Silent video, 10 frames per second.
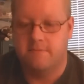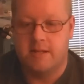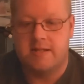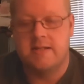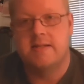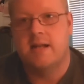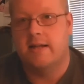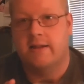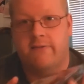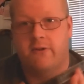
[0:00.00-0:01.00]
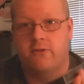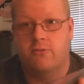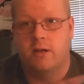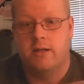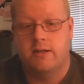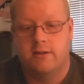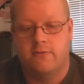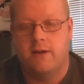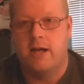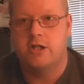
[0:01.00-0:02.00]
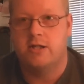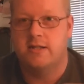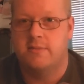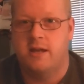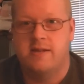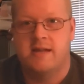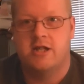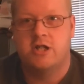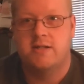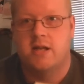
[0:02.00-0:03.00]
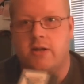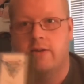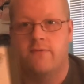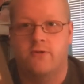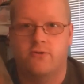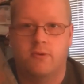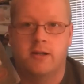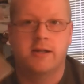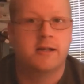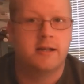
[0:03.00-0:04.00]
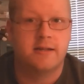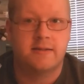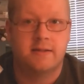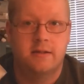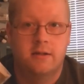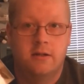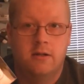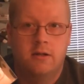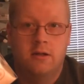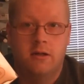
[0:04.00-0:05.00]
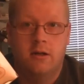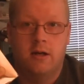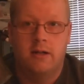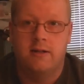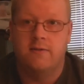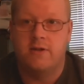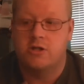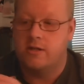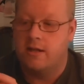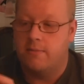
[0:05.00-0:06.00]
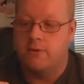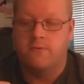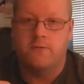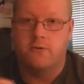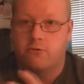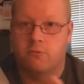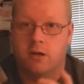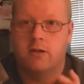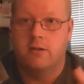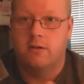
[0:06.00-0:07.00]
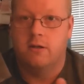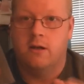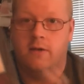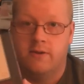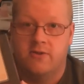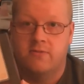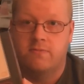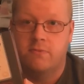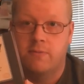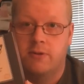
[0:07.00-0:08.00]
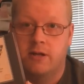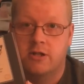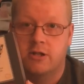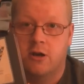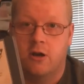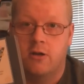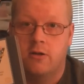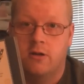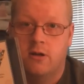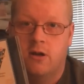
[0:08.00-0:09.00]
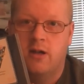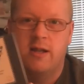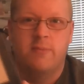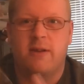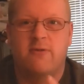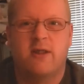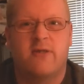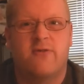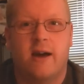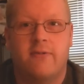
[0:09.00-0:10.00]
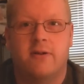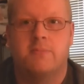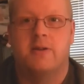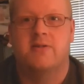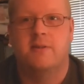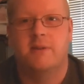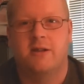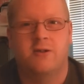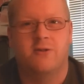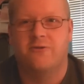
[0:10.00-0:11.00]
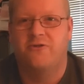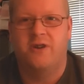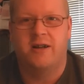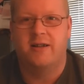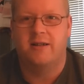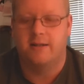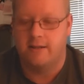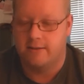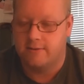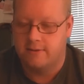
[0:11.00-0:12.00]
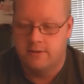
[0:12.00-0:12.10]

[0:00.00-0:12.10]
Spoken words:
This is not the first running. Actually, somebody is actually selling the first running of this, an individually numbered first run of this reproduction card on eBay for like $500. I'm like, you're a fucking idiot.